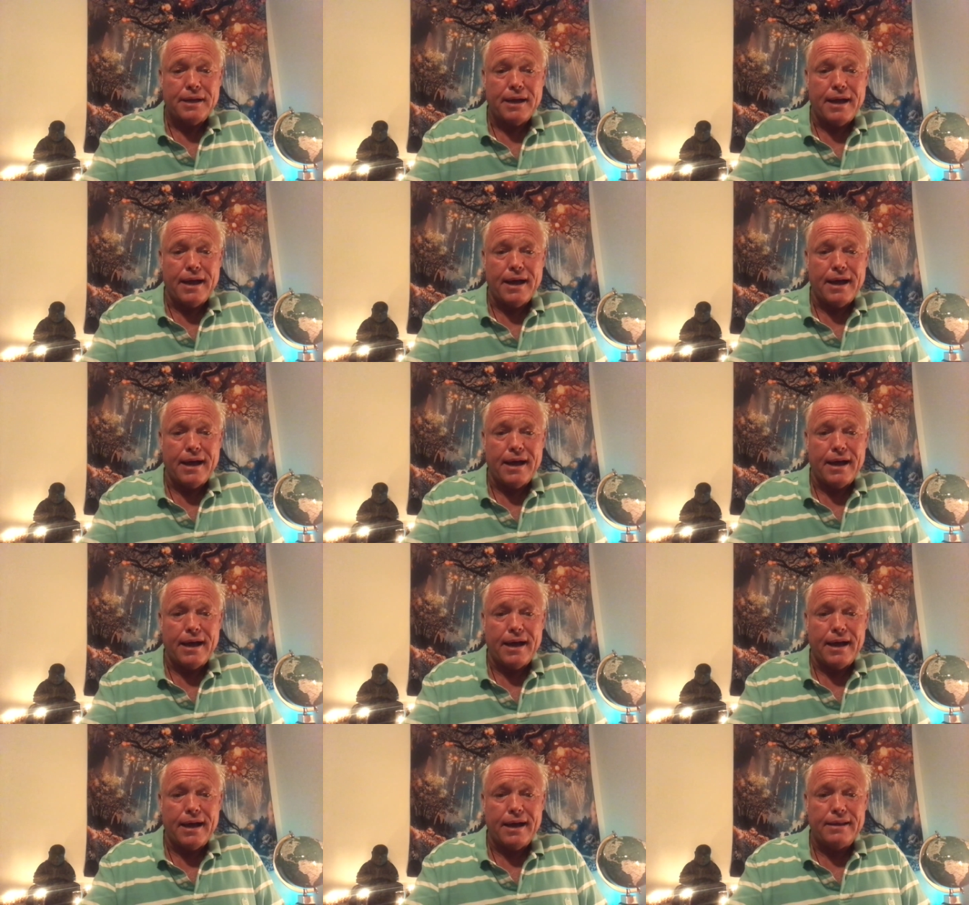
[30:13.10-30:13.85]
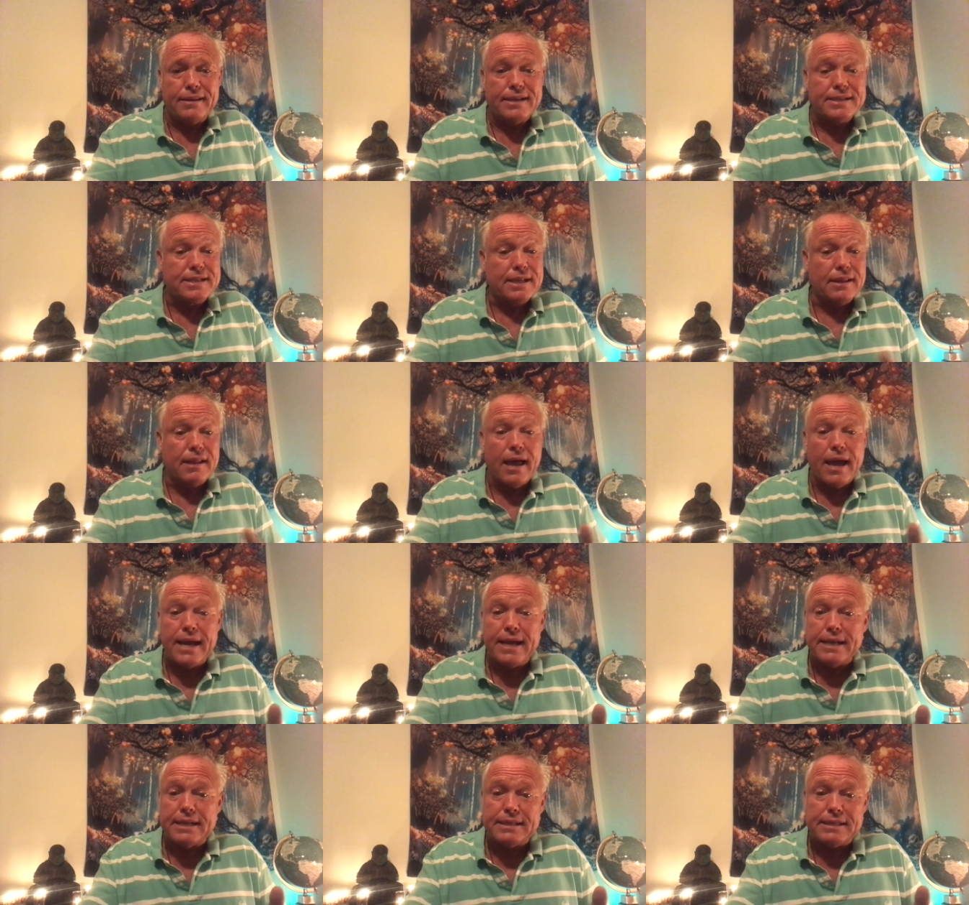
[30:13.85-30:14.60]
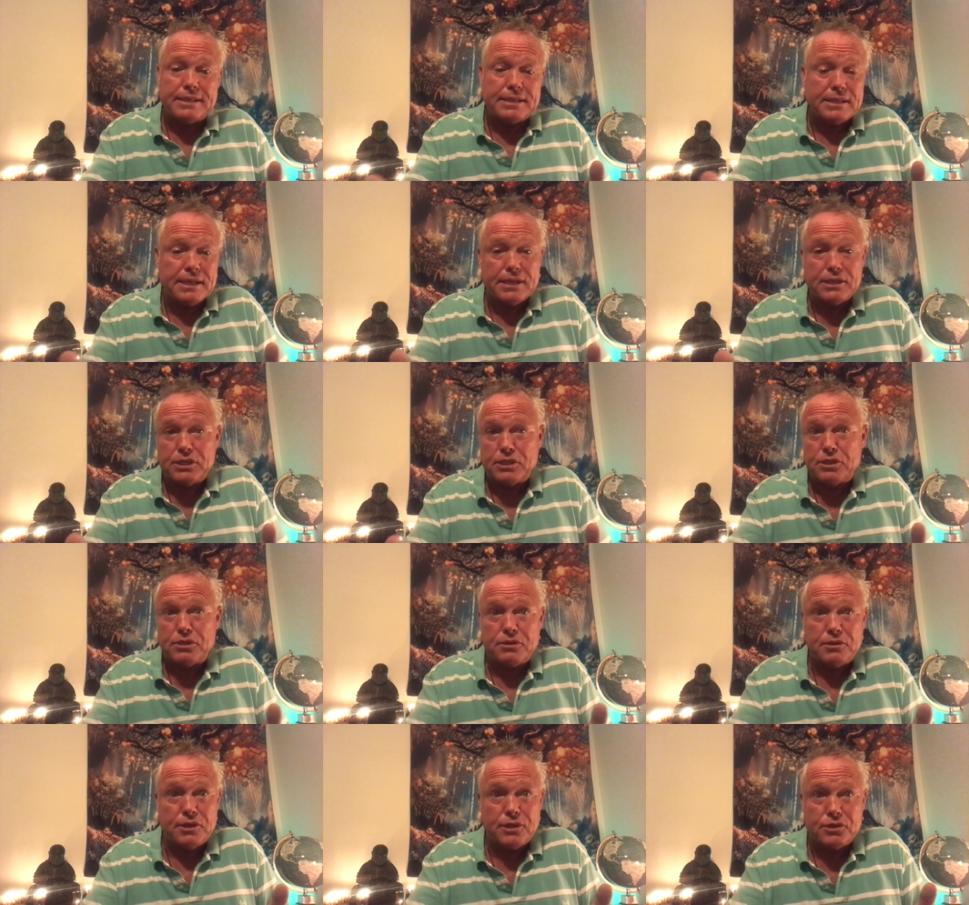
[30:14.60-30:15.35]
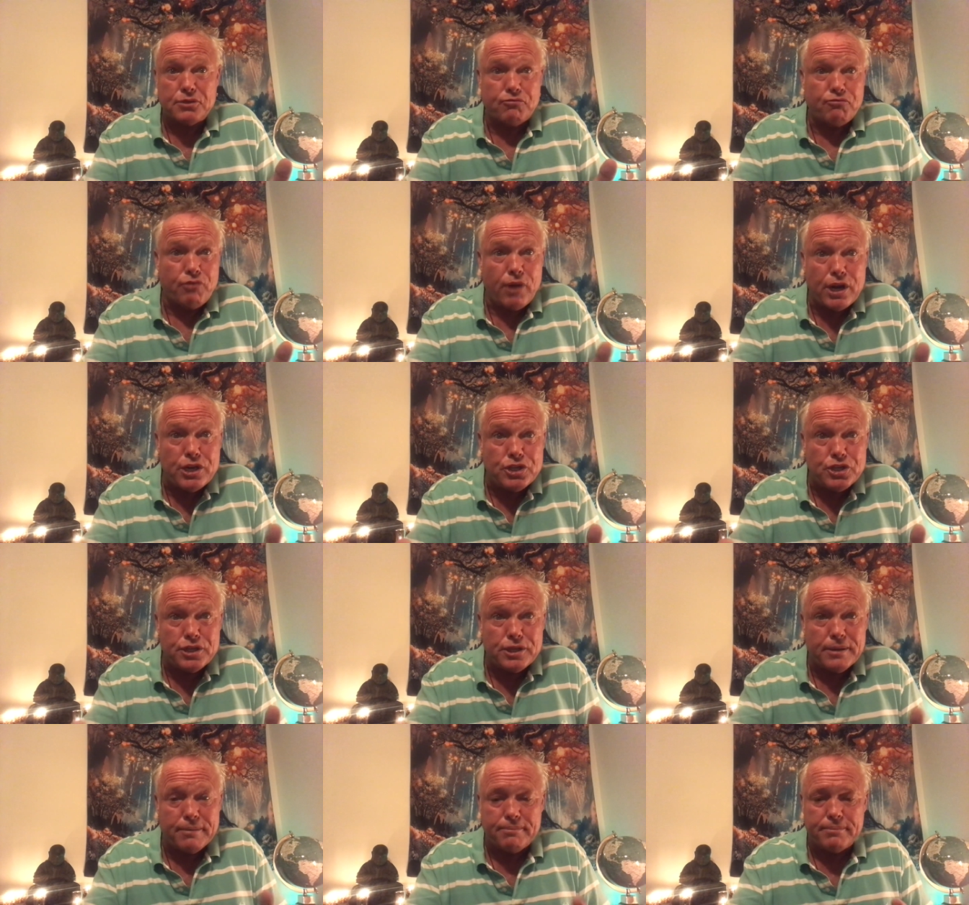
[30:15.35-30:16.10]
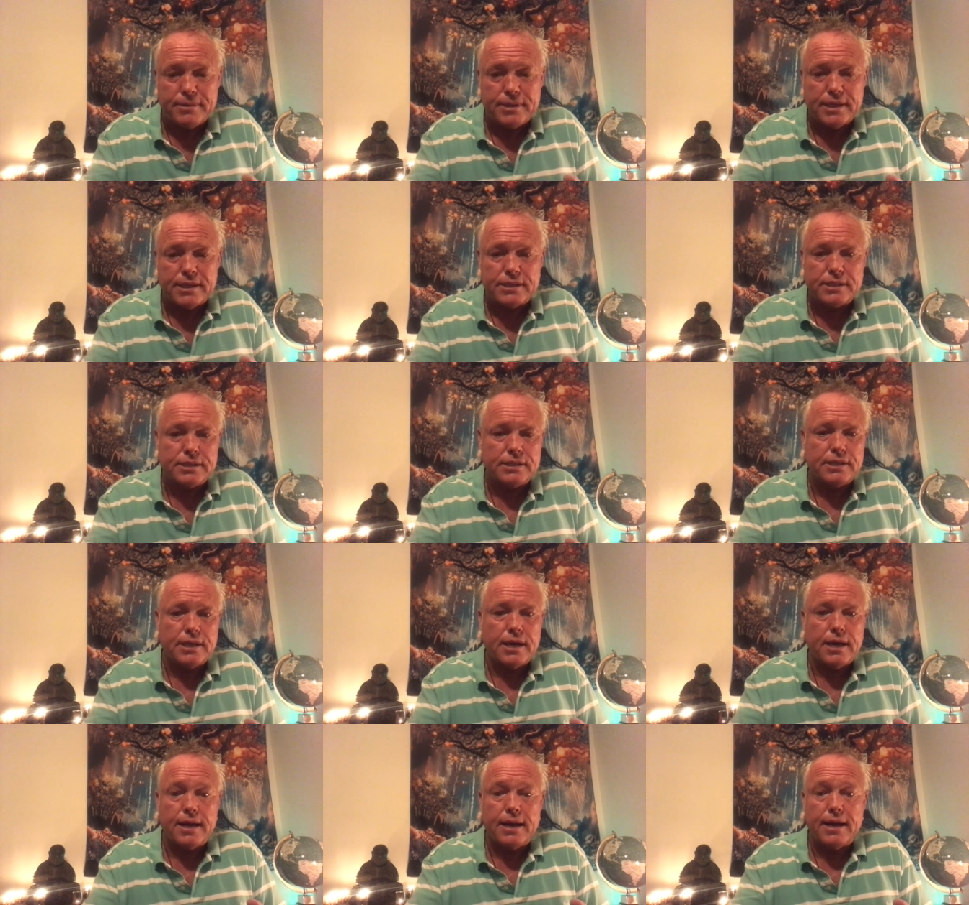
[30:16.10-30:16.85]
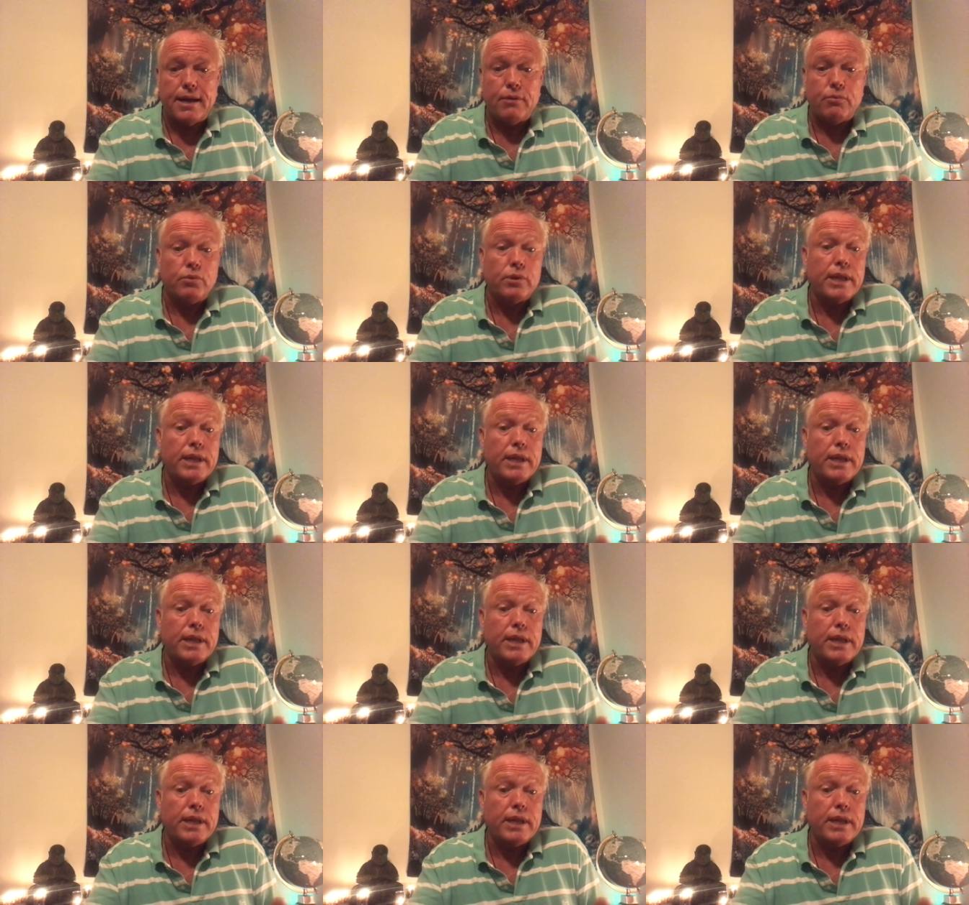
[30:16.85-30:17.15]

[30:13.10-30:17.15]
uh, this alliance, this this friendship, this uh,